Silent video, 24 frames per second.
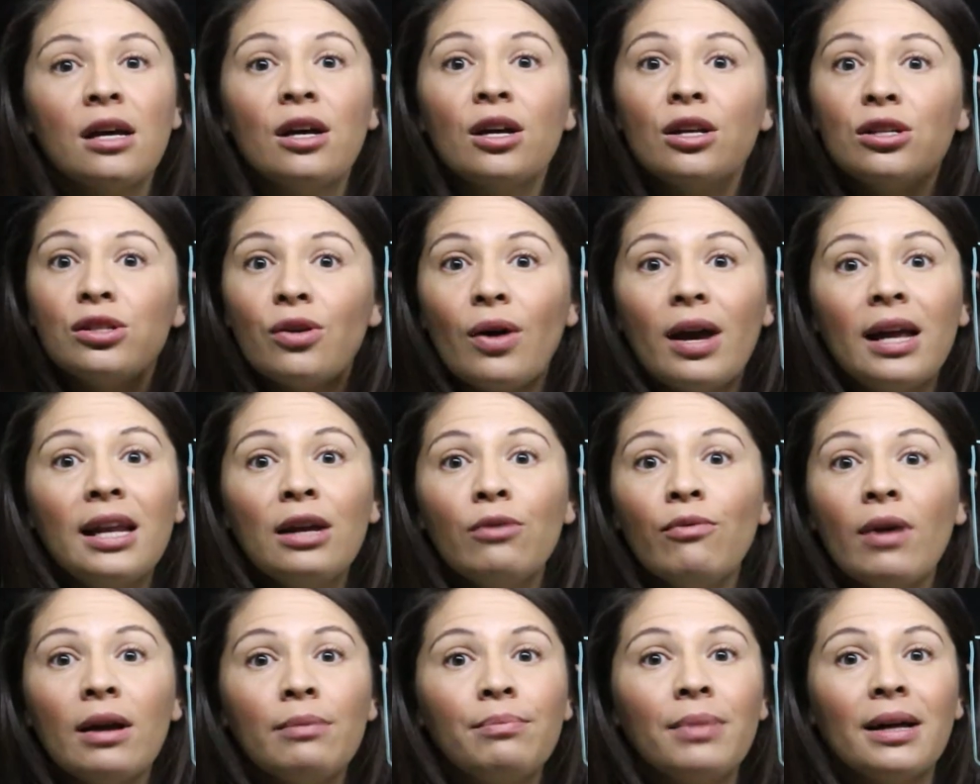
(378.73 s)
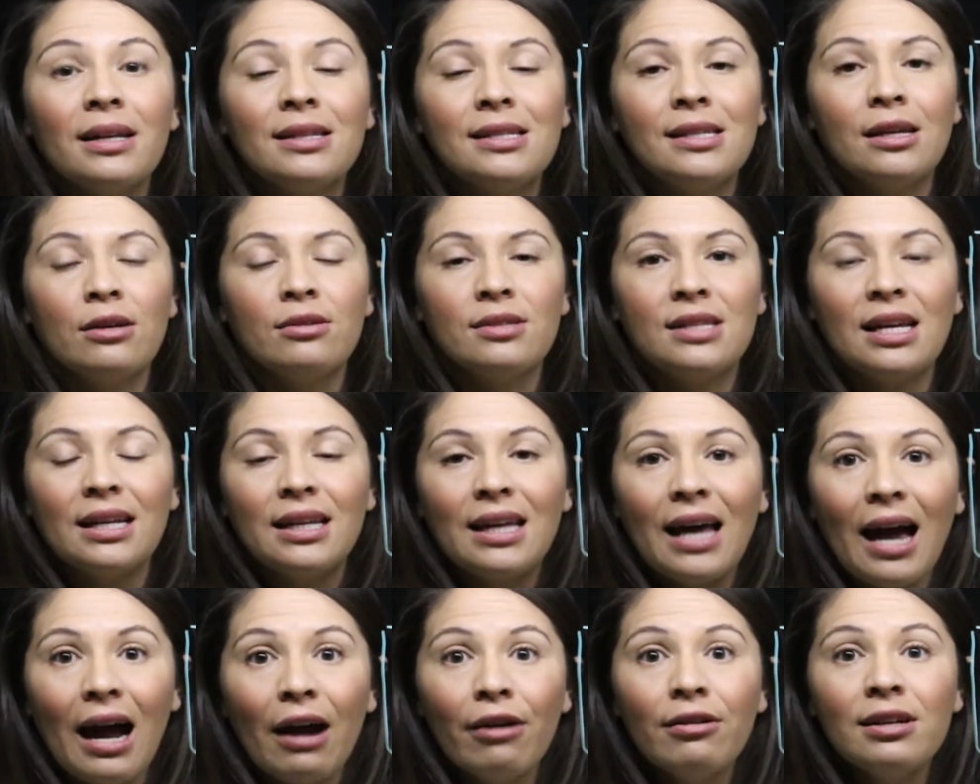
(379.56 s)
so any red blood cells that
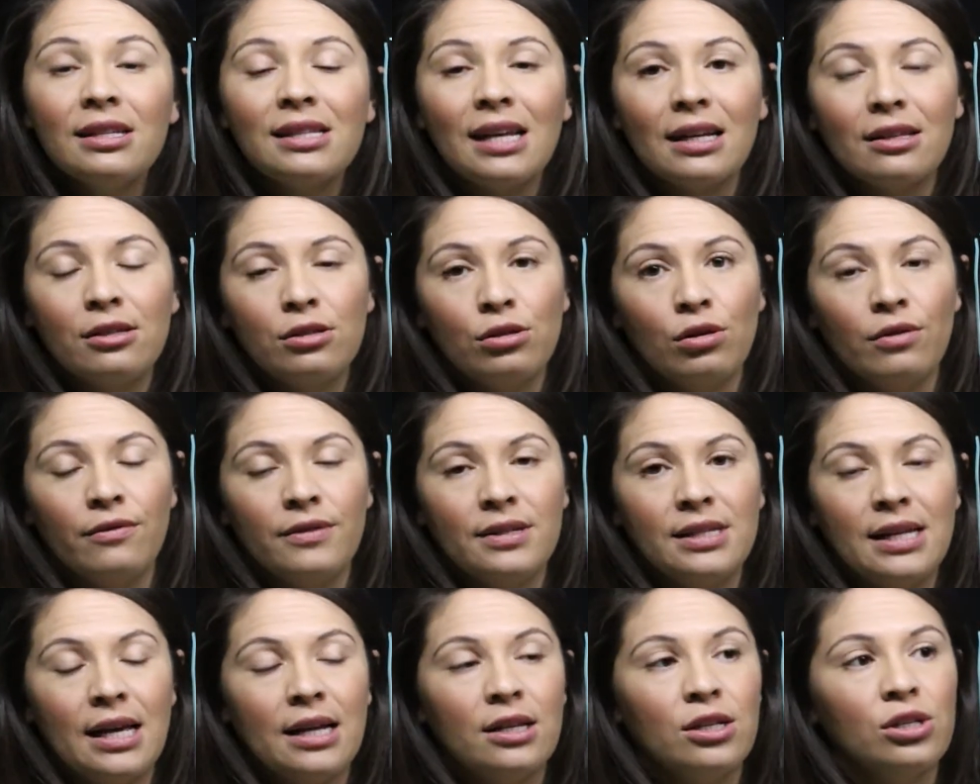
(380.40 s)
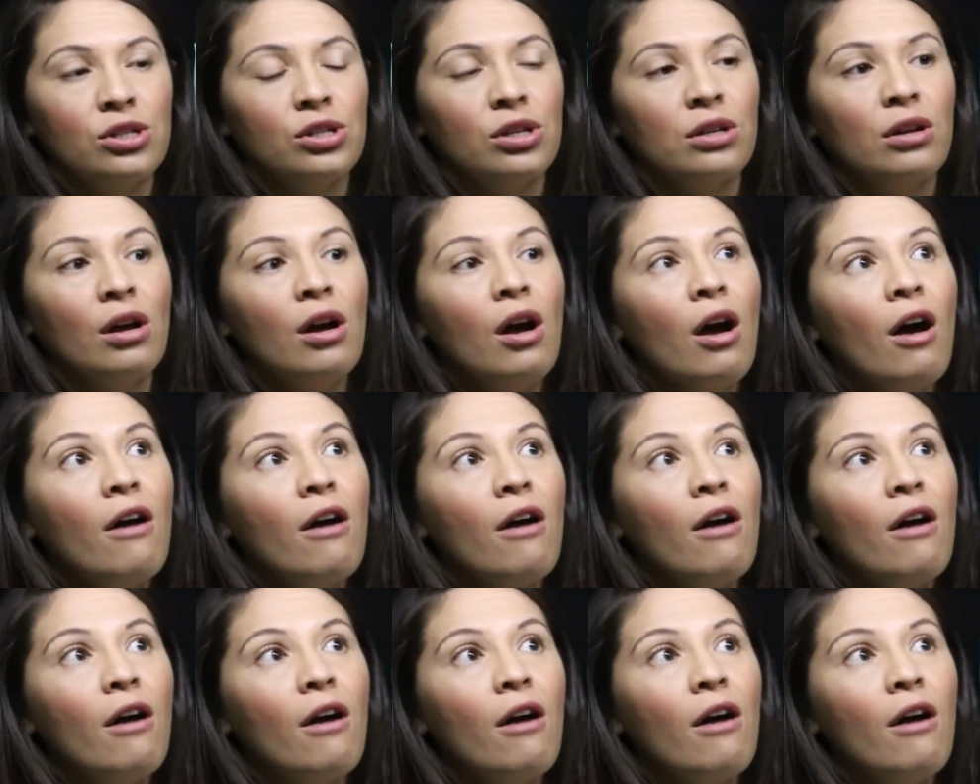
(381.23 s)
carries that surface antigen,